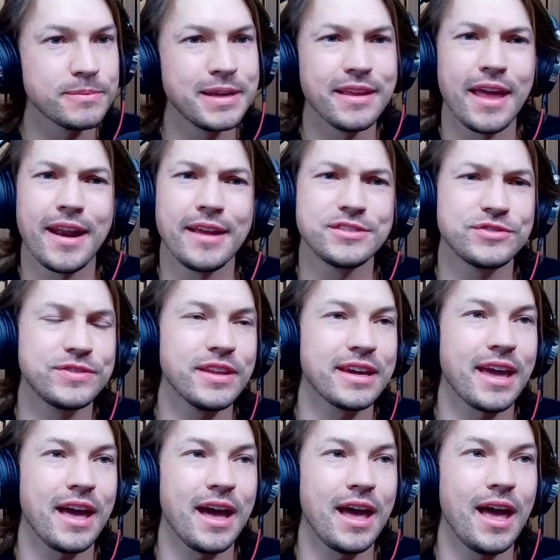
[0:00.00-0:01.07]
me, and I just feel
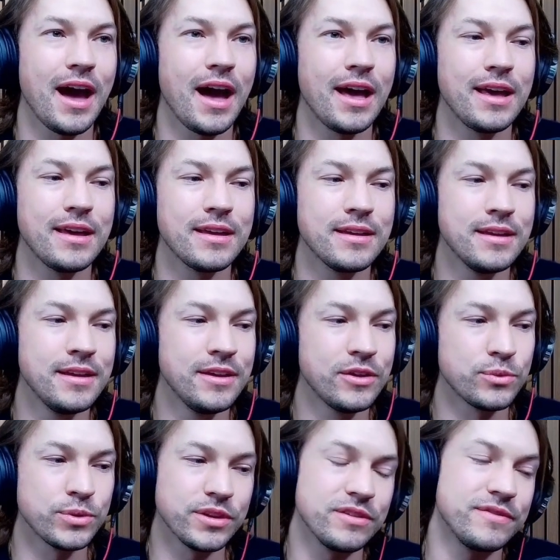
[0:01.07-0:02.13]
like I
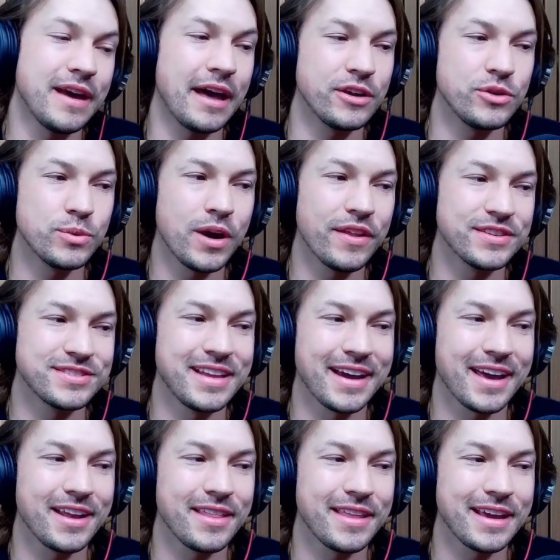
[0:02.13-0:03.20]
really value wellness and that
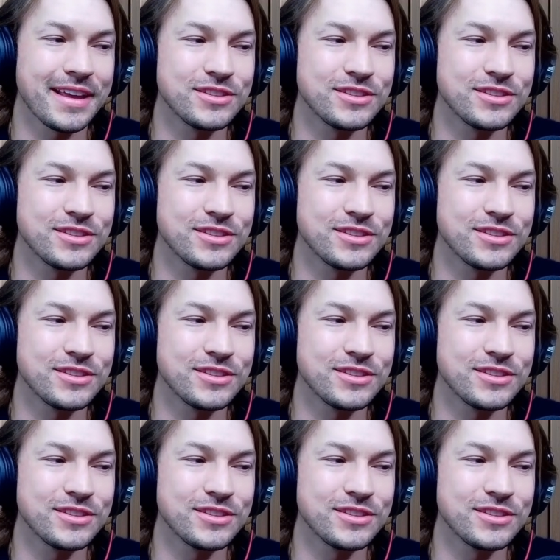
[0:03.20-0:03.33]
kind of thing,